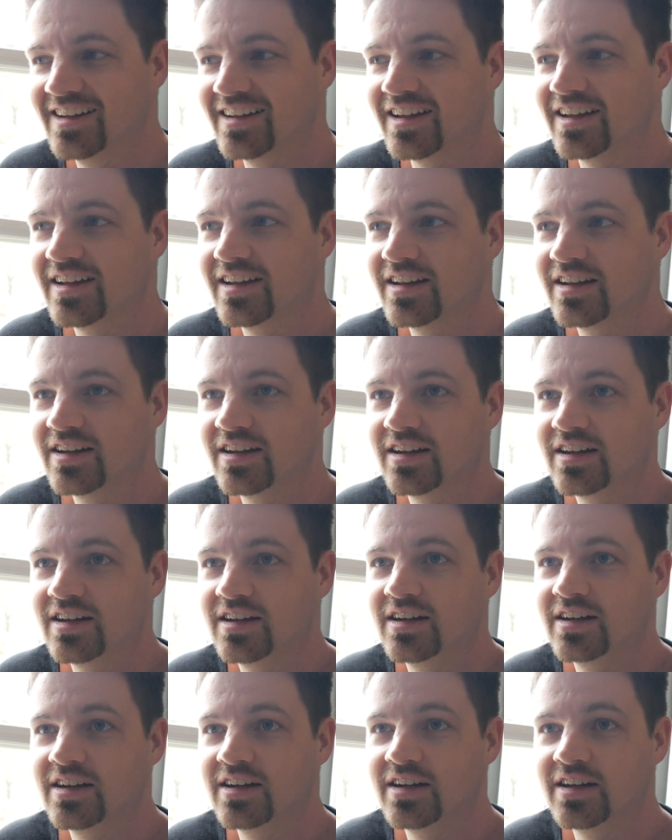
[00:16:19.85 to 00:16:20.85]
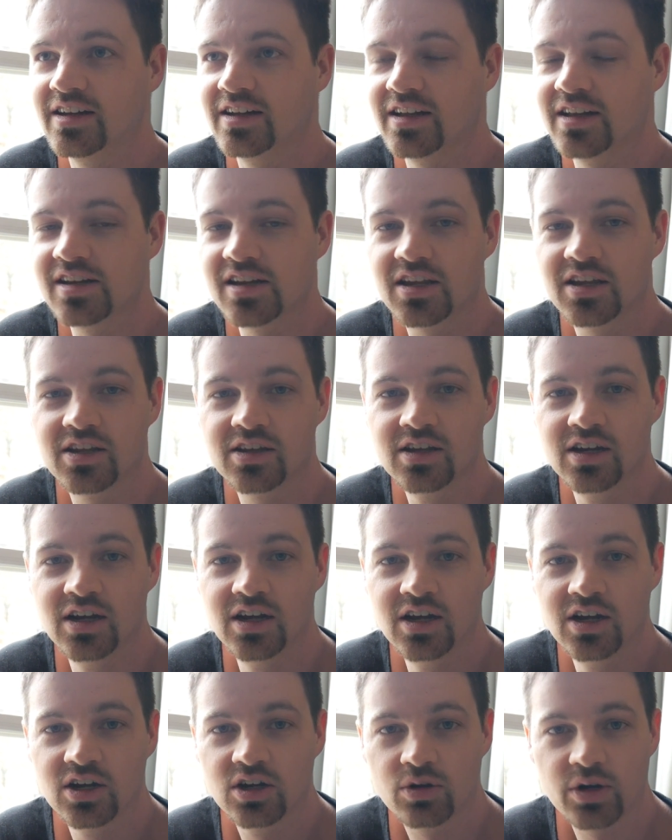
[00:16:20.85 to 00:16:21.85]
And any
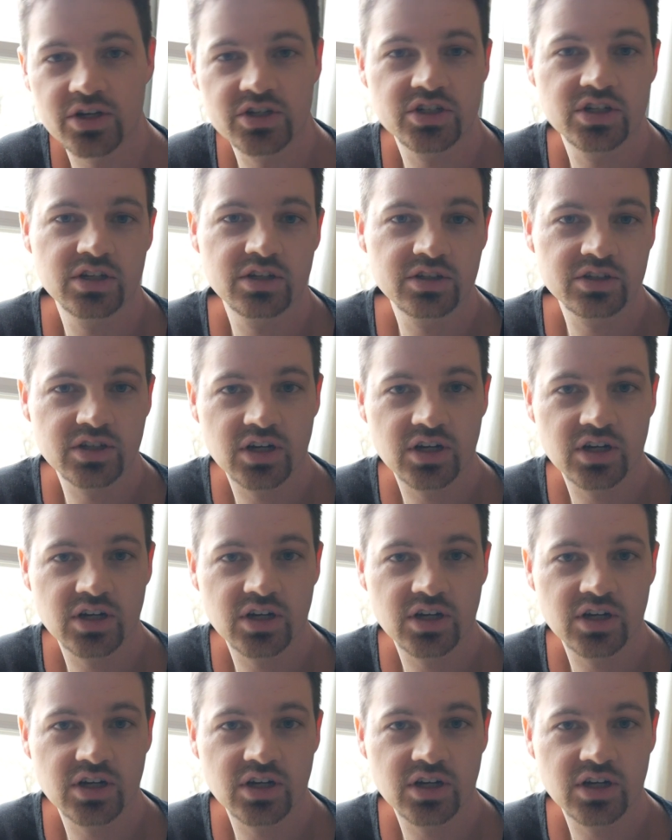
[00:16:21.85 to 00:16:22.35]
questions,